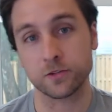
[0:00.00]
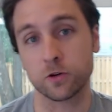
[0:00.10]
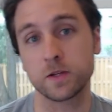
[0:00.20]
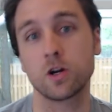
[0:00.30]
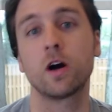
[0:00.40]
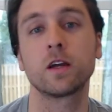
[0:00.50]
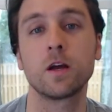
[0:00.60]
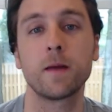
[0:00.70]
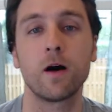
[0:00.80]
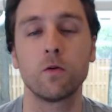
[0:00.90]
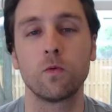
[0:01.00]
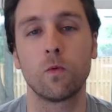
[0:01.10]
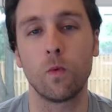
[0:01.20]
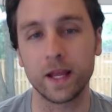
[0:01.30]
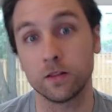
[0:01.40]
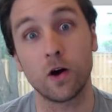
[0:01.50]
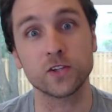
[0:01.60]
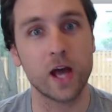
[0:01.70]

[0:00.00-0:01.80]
we're gonna be talking about weight loss,